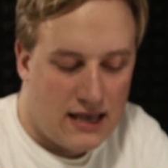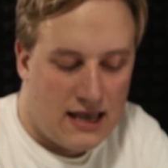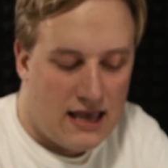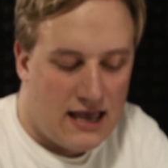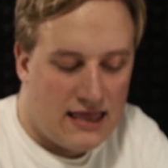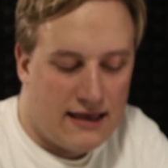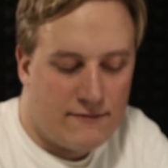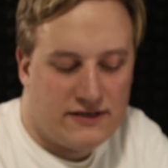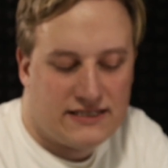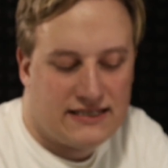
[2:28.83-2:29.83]
And then
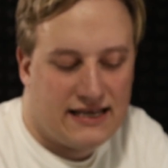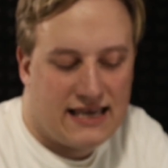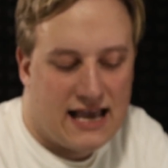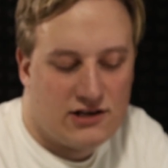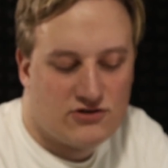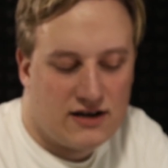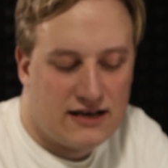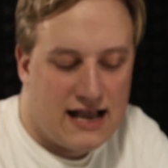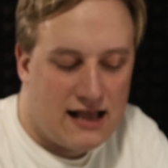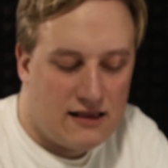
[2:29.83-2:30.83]
we see Kaytron
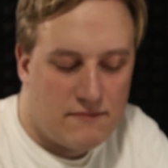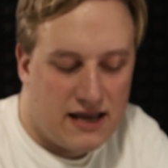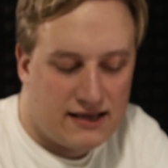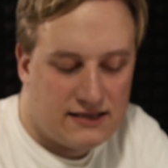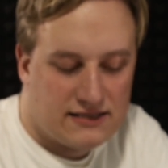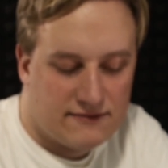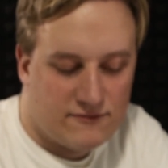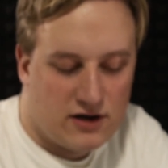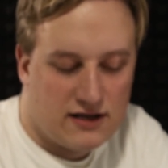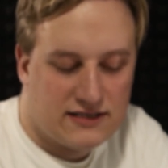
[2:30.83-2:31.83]
Allen making some
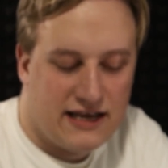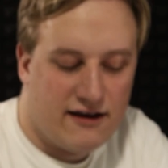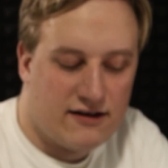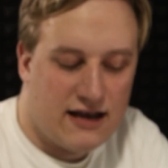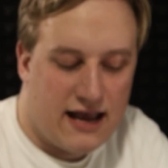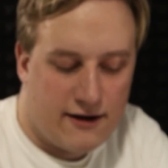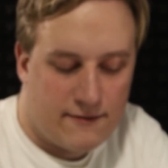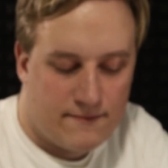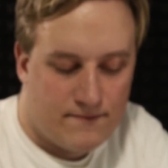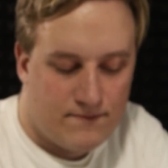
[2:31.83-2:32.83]
runs here and there.
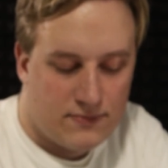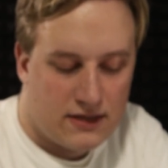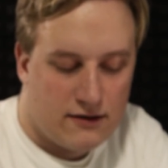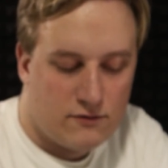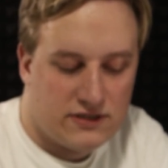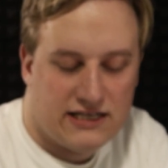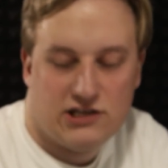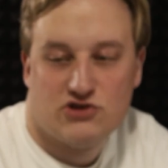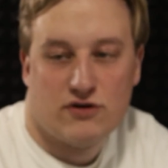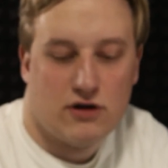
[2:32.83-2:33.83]
We see
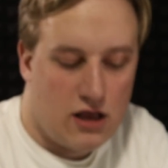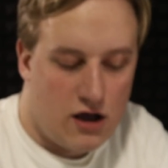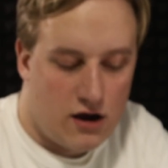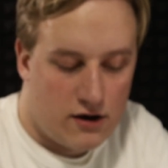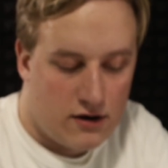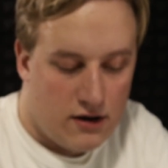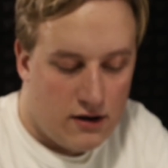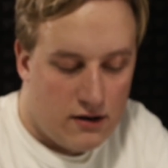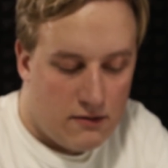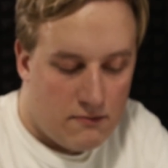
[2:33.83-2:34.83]
Drew Allar
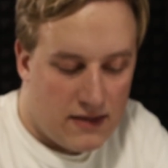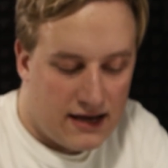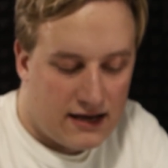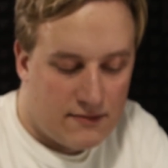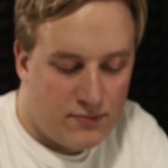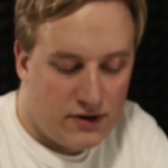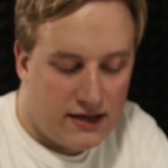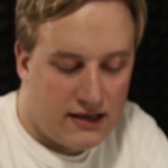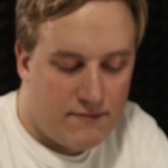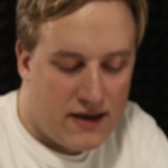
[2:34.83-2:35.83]
making a pretty
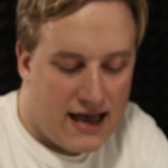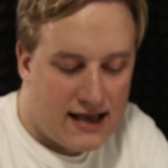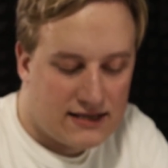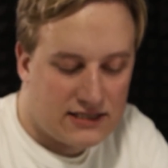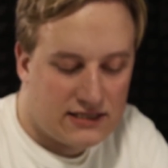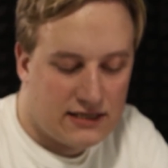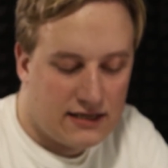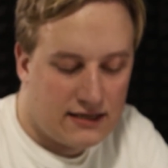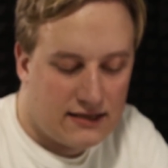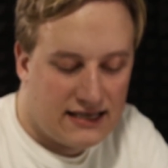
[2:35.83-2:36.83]
good pass to
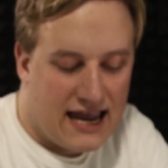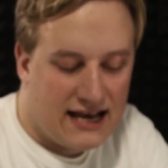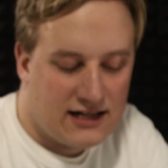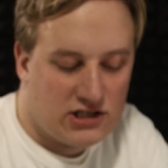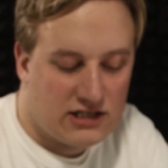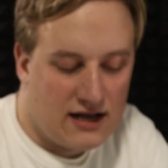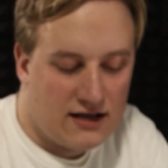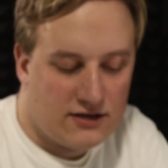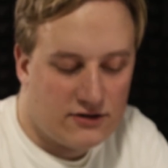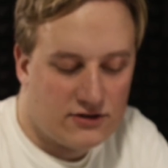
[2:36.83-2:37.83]
Caden
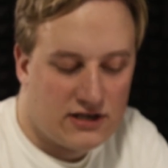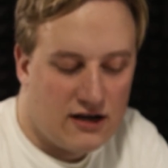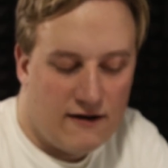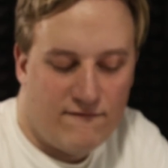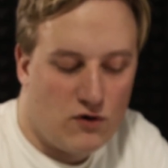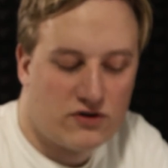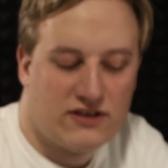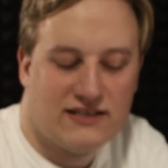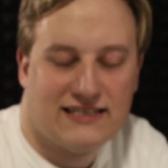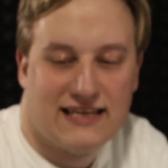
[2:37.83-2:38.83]
Saunders on 4th
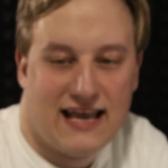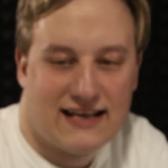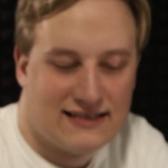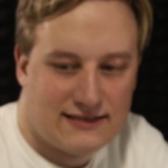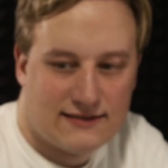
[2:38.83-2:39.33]
and 6.